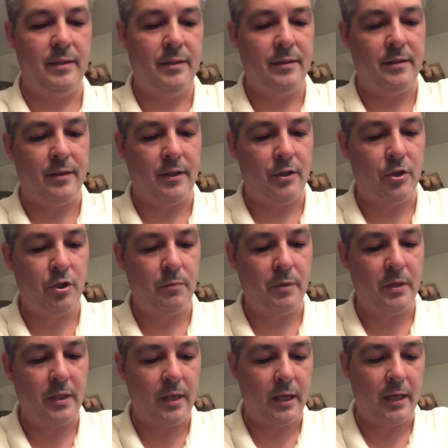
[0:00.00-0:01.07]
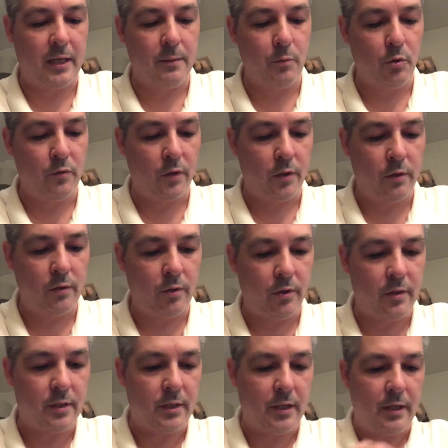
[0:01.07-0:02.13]
Cinch, piece of cake, move on, nothing
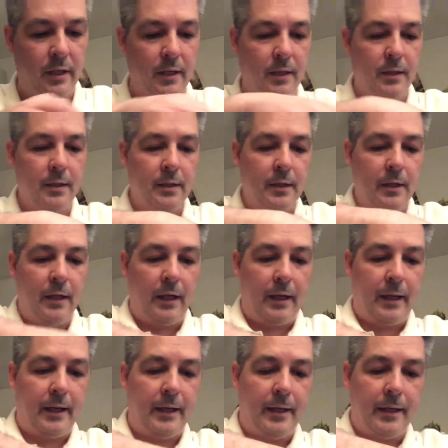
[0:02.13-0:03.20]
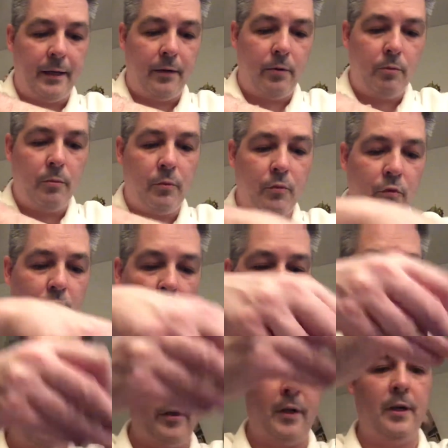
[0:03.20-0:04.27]
to see here. We've
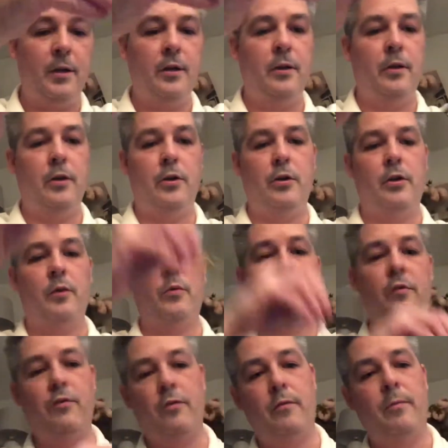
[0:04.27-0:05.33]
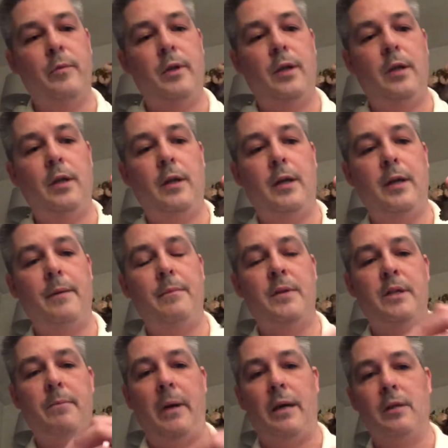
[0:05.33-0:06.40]
got another one from the
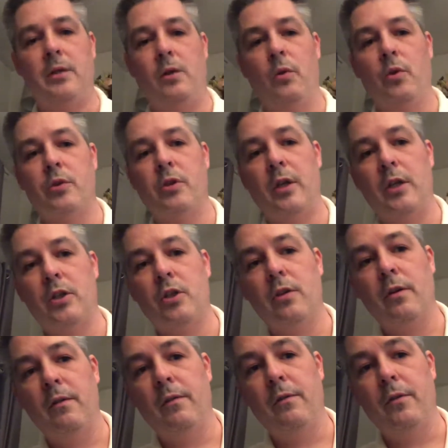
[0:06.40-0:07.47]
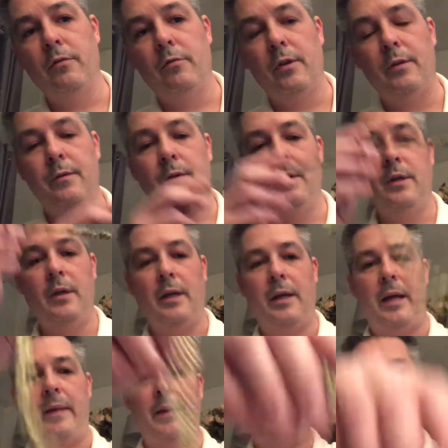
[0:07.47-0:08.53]
St. Michael's and Osage fun run.
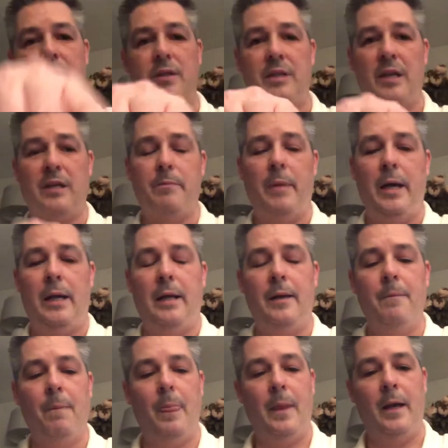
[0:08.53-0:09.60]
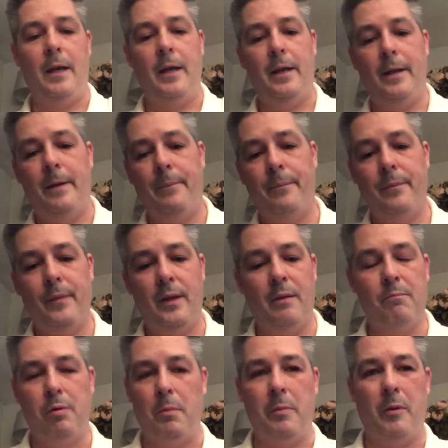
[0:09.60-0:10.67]
Again, that was a 6 miler,
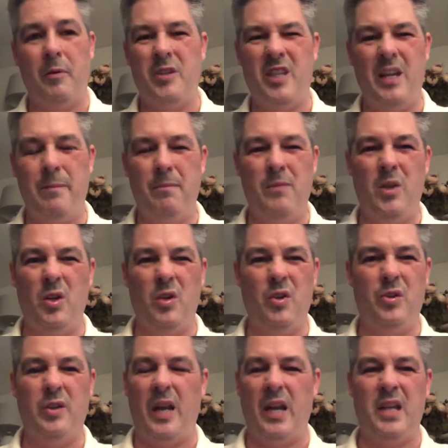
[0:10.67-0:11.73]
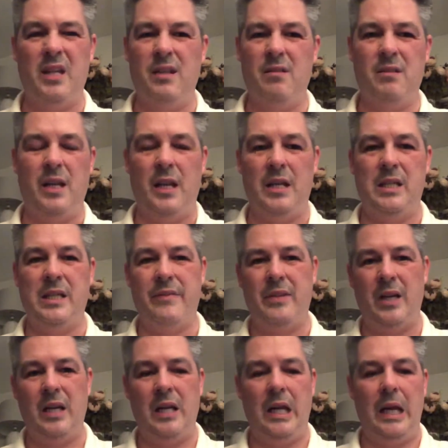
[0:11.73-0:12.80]
probably about the same year, 1987,
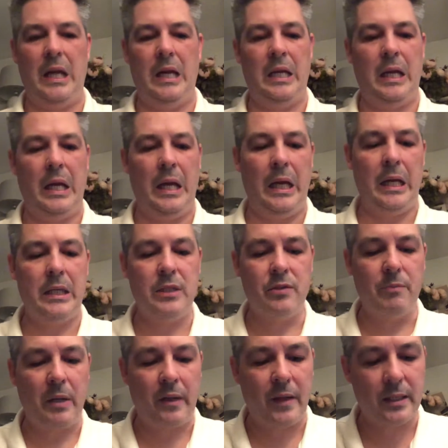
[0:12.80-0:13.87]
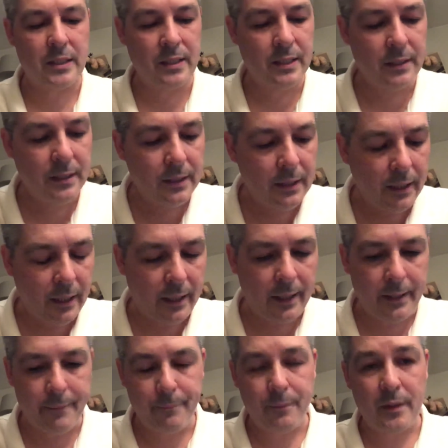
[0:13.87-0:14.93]
1988, something like that.
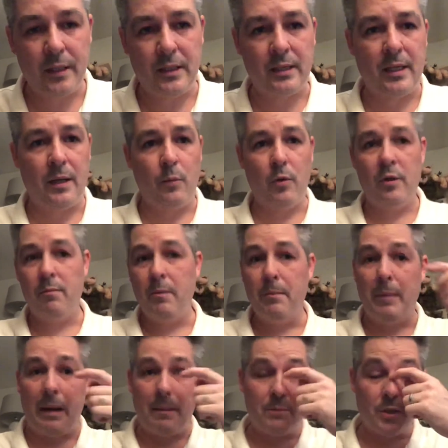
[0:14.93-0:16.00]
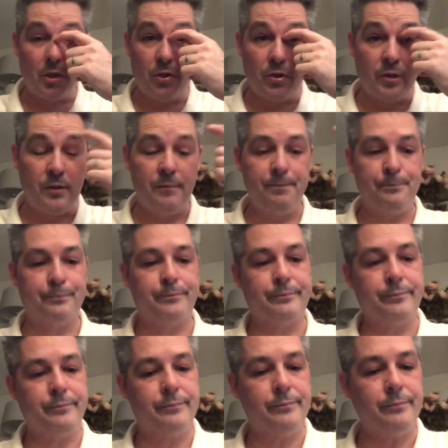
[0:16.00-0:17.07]
I did that with my mum's cousin.
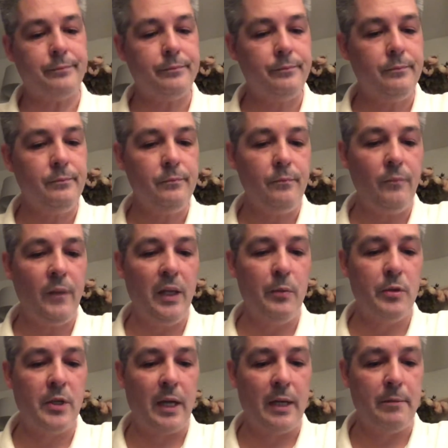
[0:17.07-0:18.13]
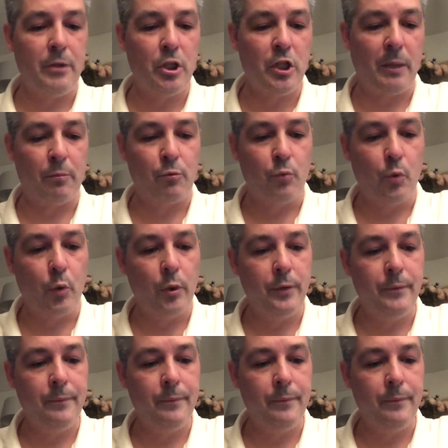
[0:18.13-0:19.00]
He was kind of a chaperone.